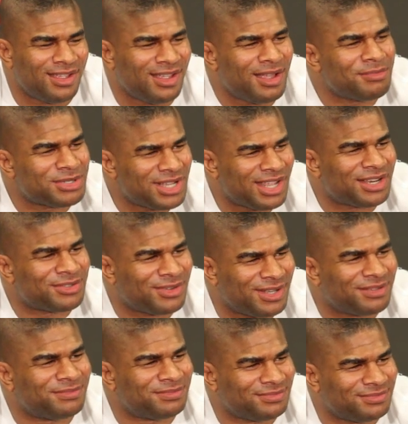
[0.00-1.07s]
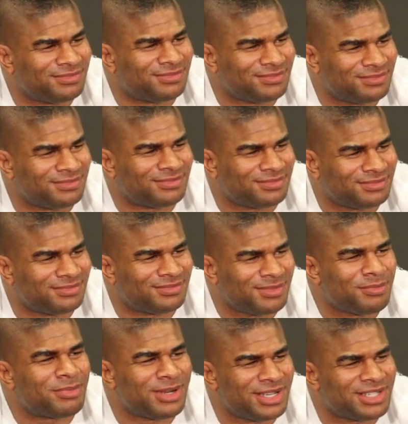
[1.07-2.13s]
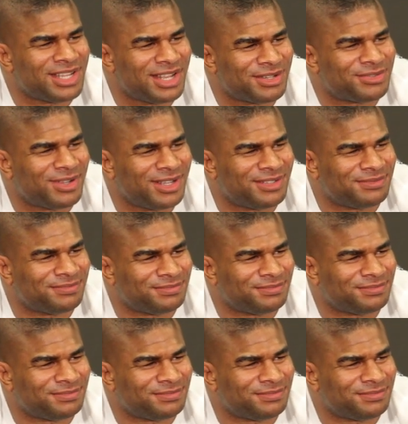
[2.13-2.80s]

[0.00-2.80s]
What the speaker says: I'm satisfied. I'm pretty satisfied.